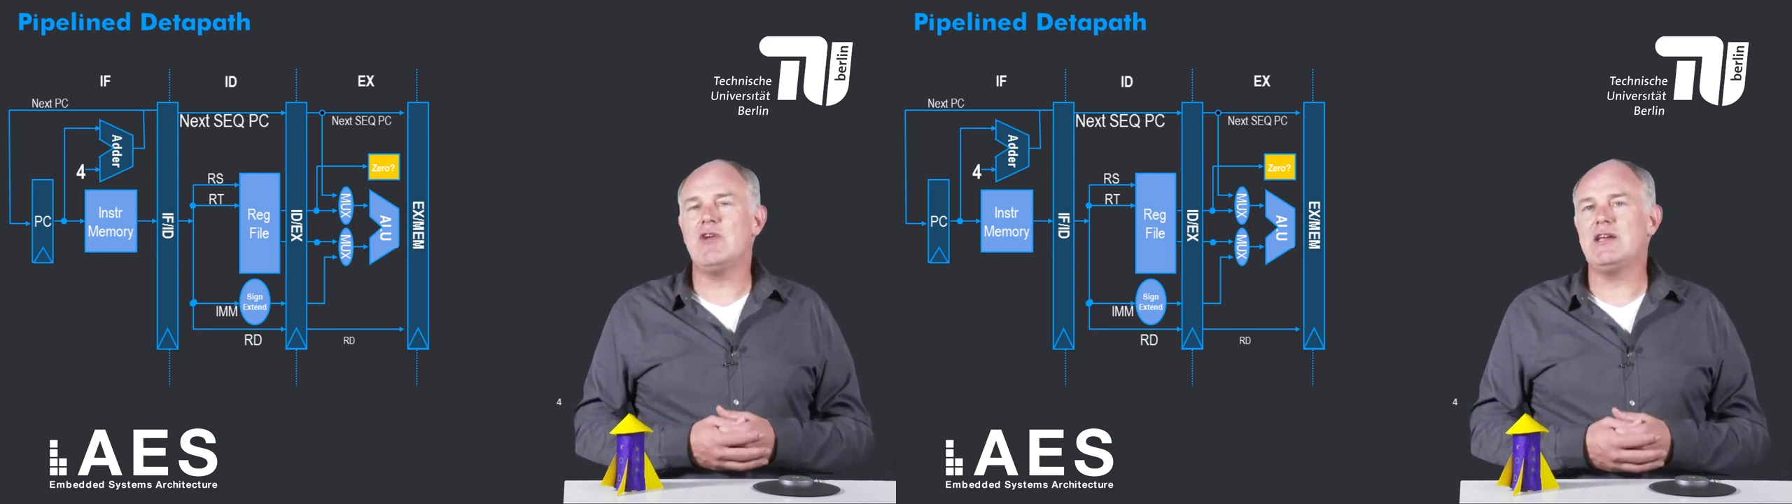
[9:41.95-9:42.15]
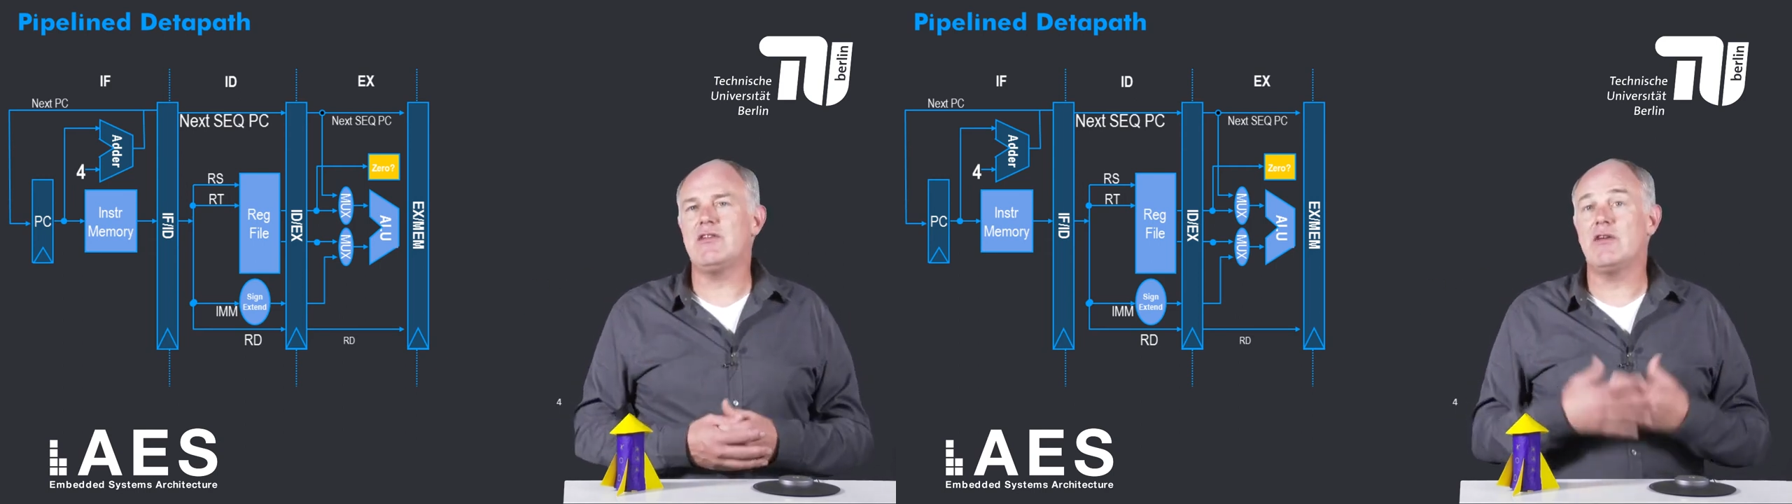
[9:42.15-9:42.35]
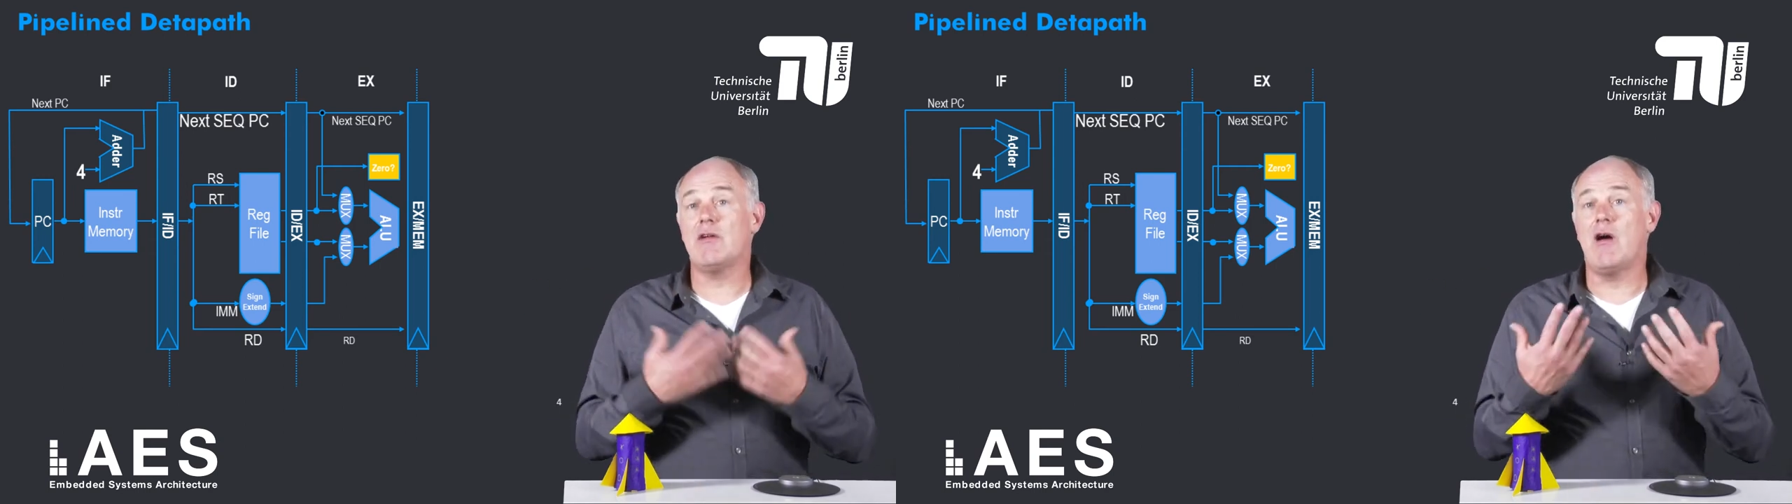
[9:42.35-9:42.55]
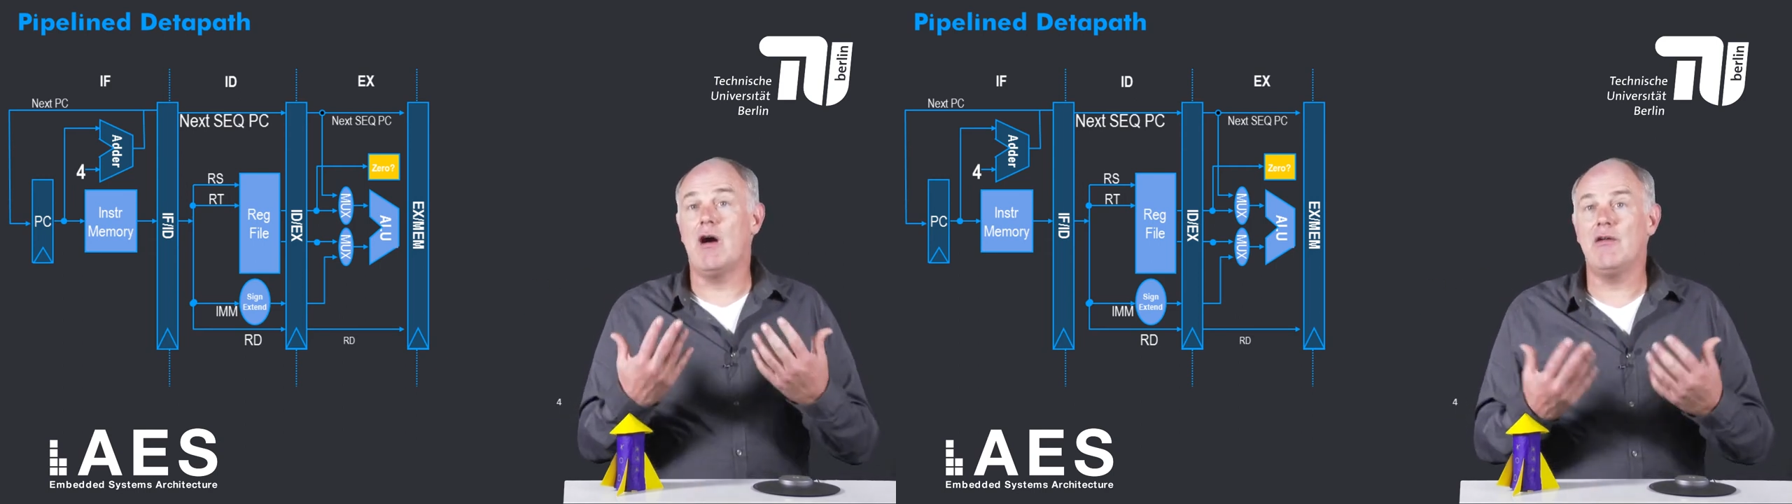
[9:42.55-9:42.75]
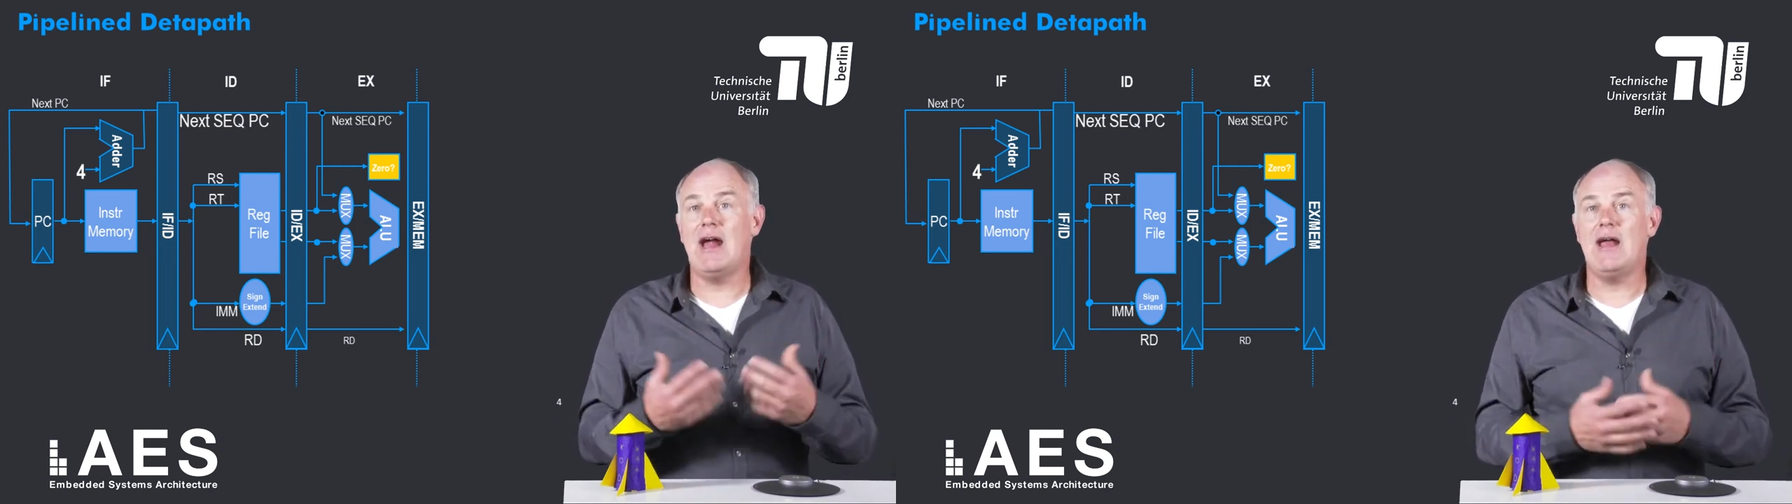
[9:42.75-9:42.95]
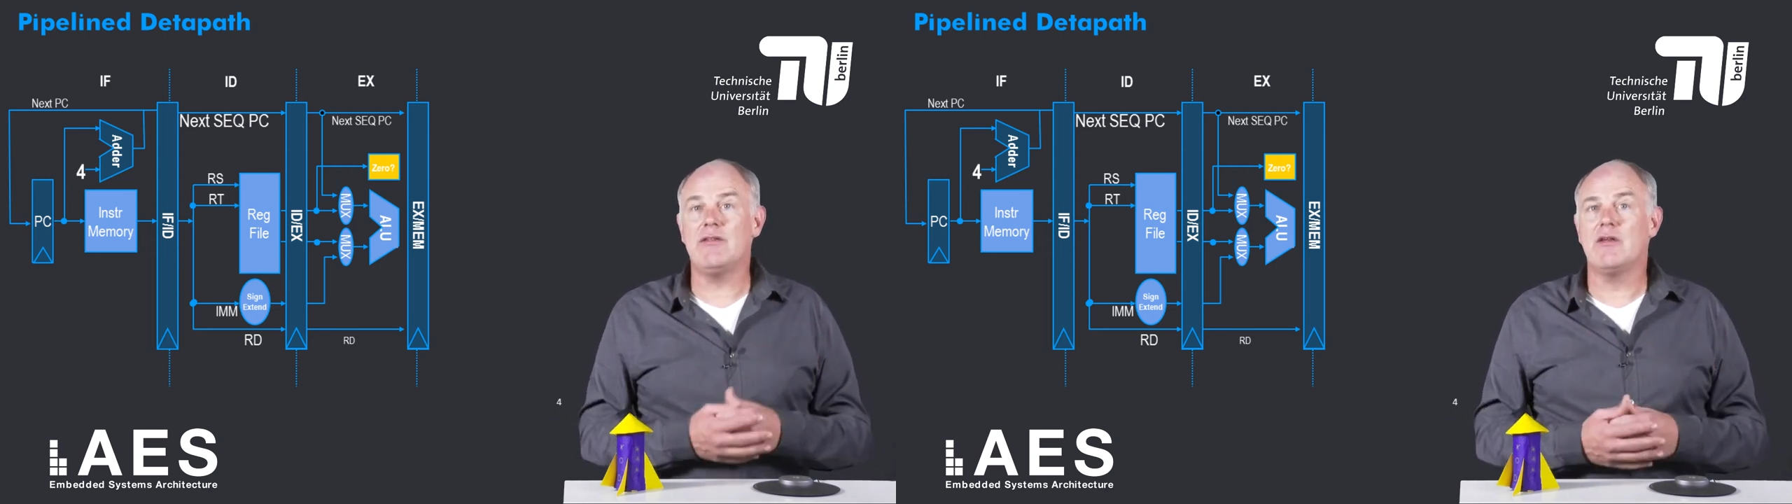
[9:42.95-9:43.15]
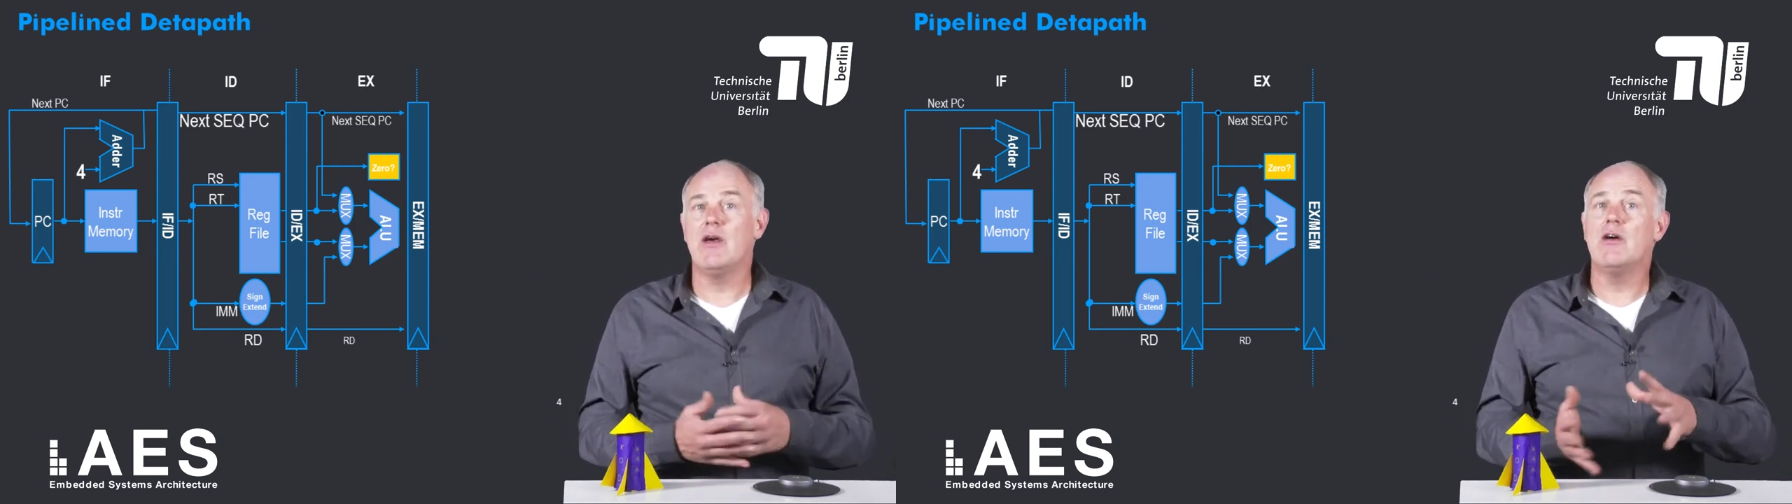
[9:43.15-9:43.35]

register RS